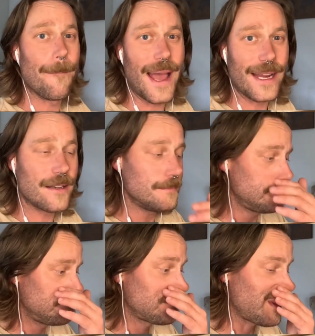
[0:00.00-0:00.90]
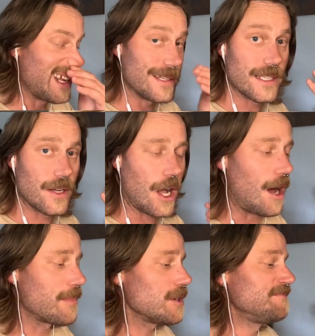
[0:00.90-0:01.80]
Magnum, and it's in
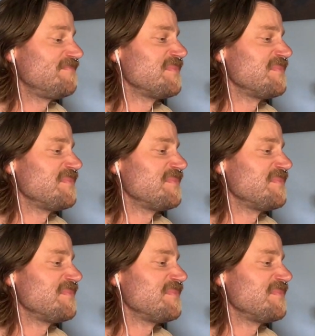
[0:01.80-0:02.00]
copper,